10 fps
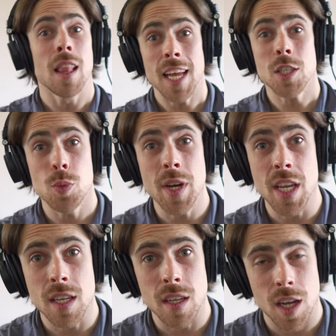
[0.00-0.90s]
Last
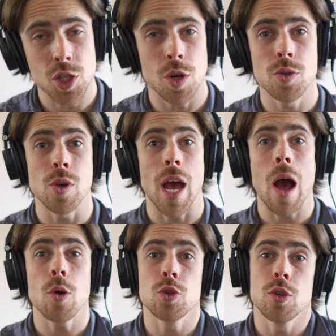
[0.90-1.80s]
week, I showed you
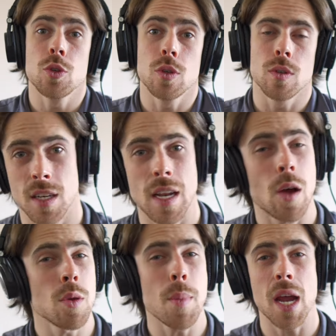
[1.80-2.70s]
how to...
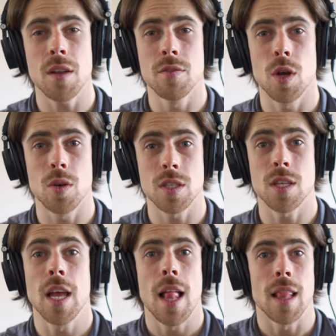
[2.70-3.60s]
Now, you might have
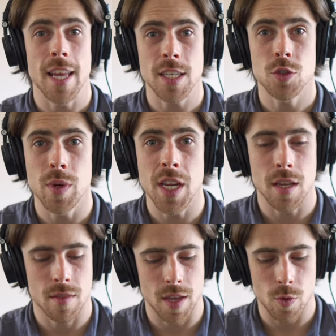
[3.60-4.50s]
noticed last
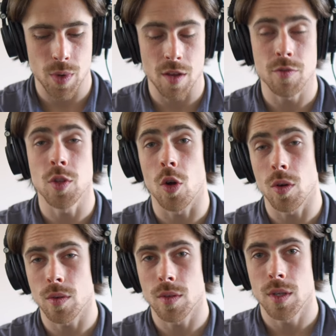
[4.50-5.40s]
week that we have...
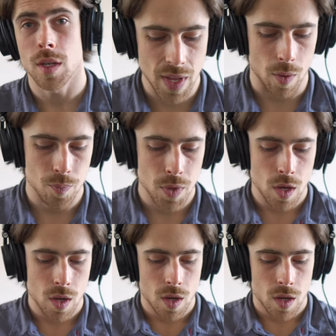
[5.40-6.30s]
Oh, now,
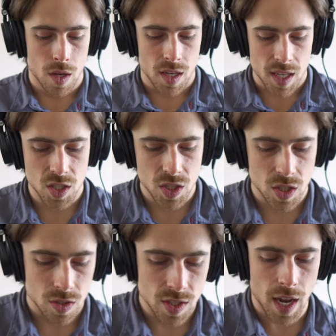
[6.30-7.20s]

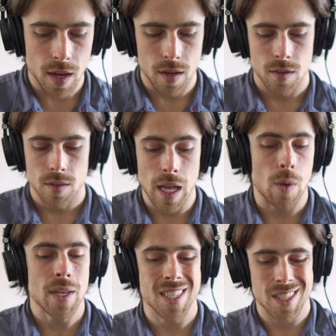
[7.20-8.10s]
it's time...
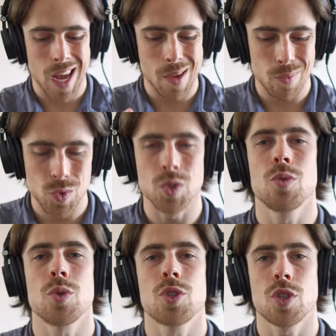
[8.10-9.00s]
Now, it's time
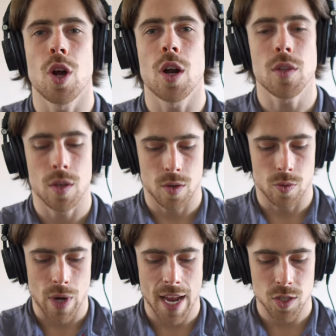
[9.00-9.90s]
to start
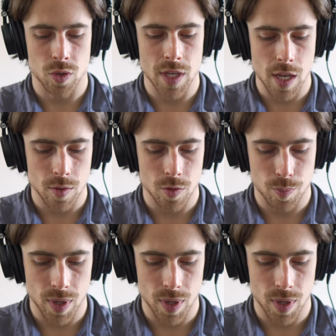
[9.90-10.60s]
actually...